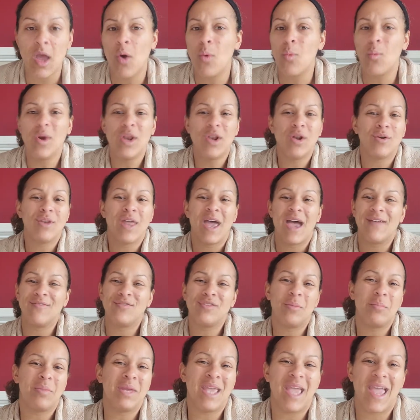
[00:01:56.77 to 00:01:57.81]
We don't have
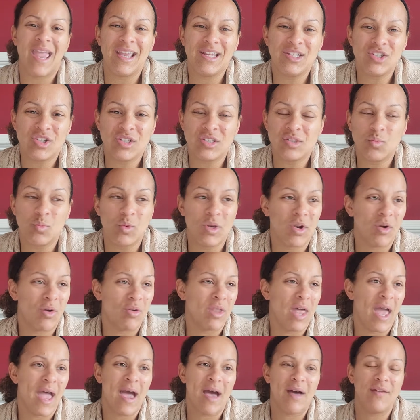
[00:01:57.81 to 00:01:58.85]
to be anxious. We don't
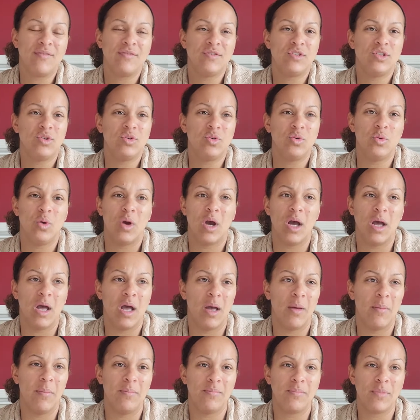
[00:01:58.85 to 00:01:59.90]
have to
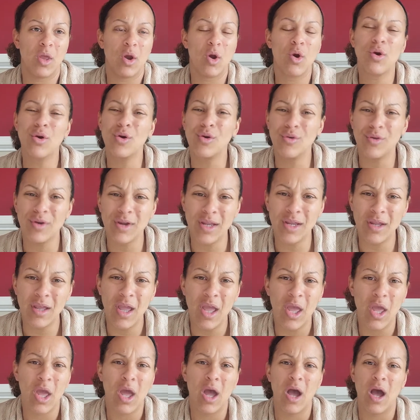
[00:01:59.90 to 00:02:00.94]
um, hurry
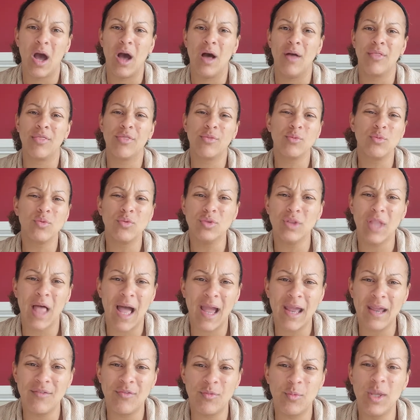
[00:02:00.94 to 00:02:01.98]
uh, through
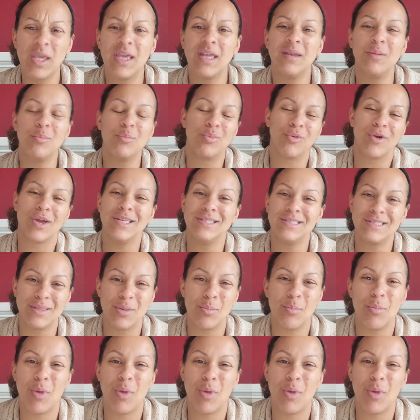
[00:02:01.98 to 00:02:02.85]
life. We can embrace the